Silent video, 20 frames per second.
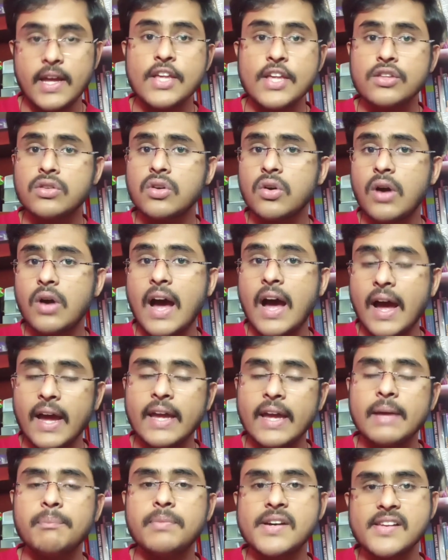So
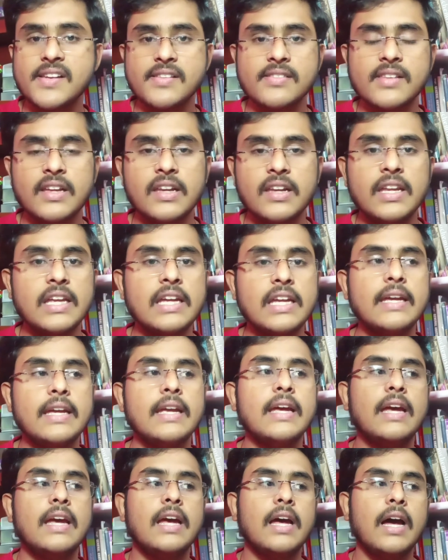I
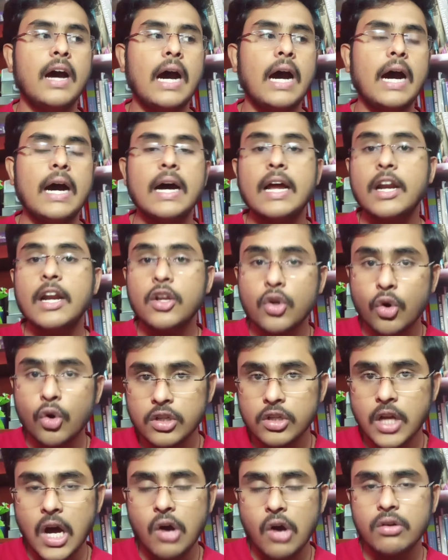personally note
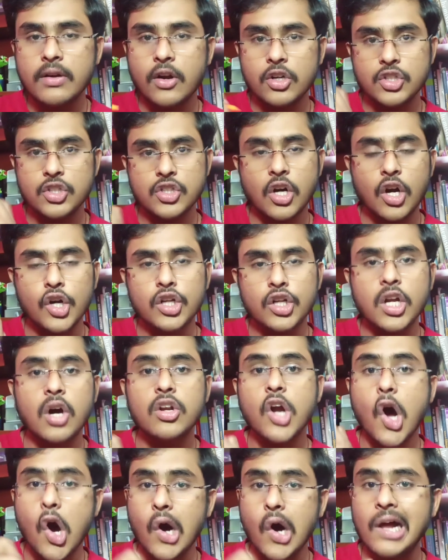down or jot
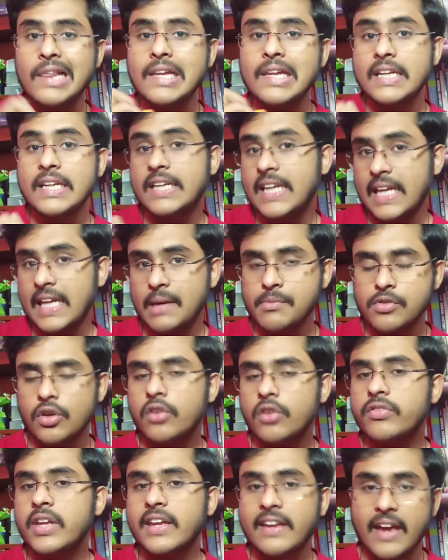down all the names
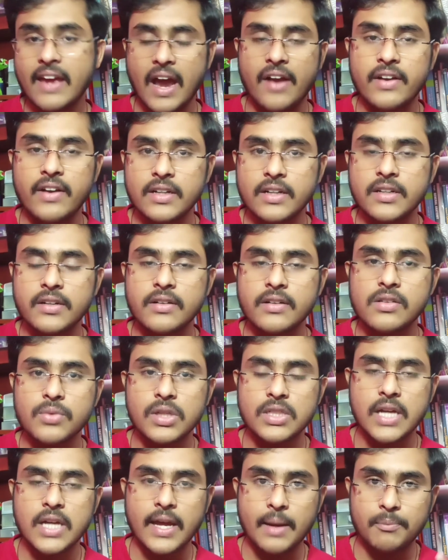of the characters
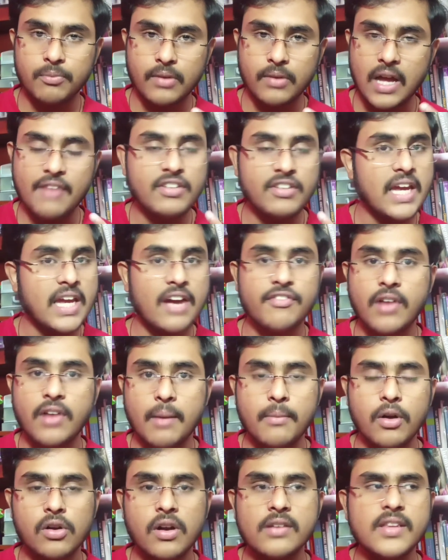which I have come
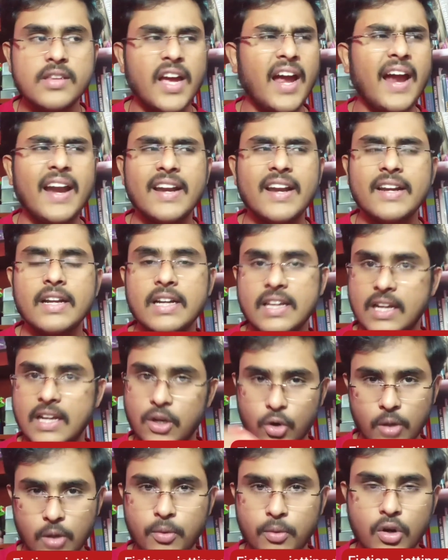across, and in a
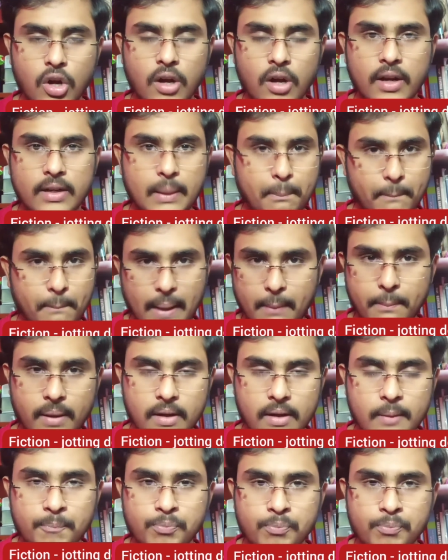notebook or in a paper,